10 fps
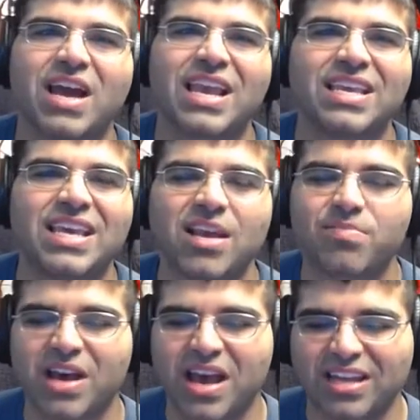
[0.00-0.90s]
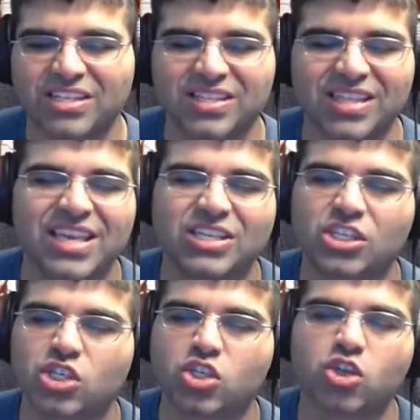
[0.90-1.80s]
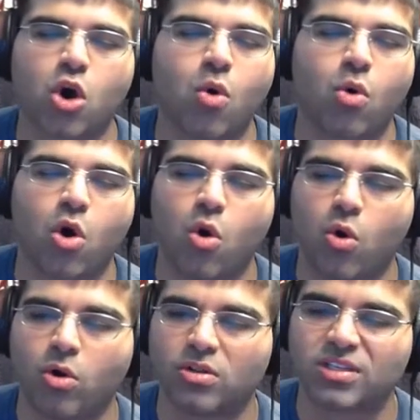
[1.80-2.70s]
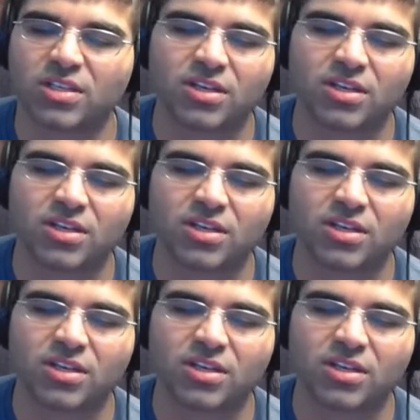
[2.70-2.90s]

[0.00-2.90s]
I get it, but he's so old.